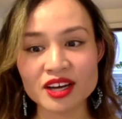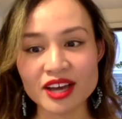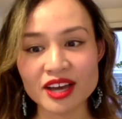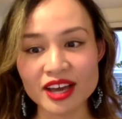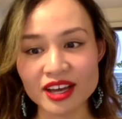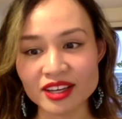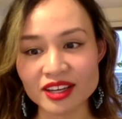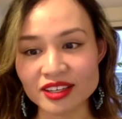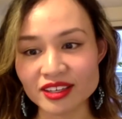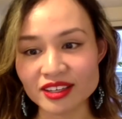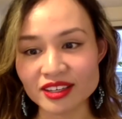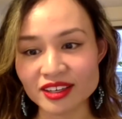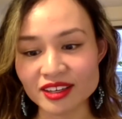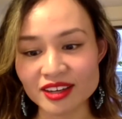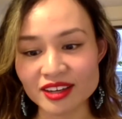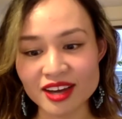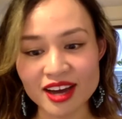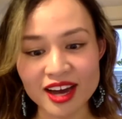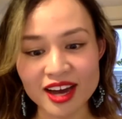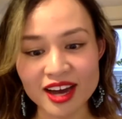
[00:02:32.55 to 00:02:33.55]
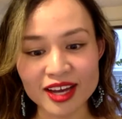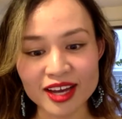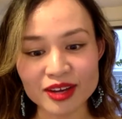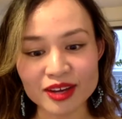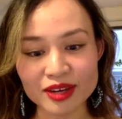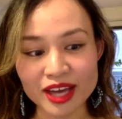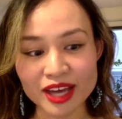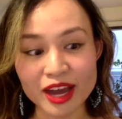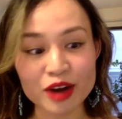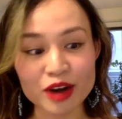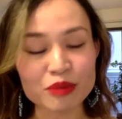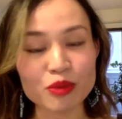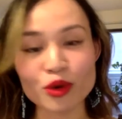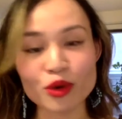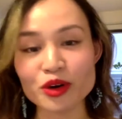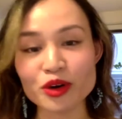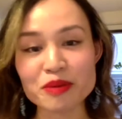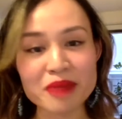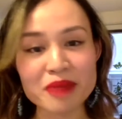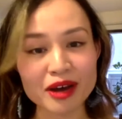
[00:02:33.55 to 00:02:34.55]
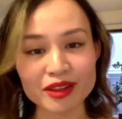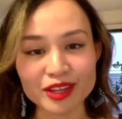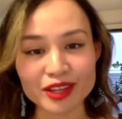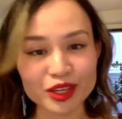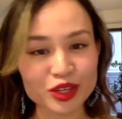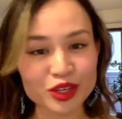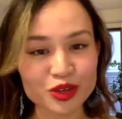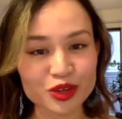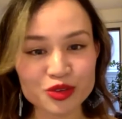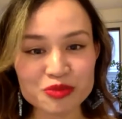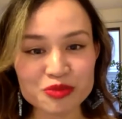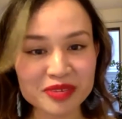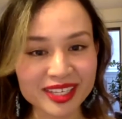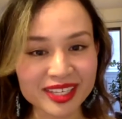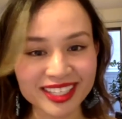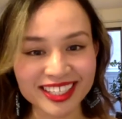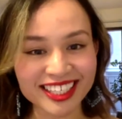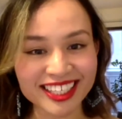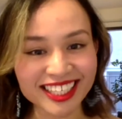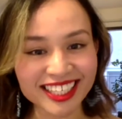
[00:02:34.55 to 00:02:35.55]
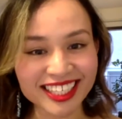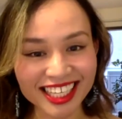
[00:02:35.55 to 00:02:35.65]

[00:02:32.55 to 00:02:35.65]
And I care more about the human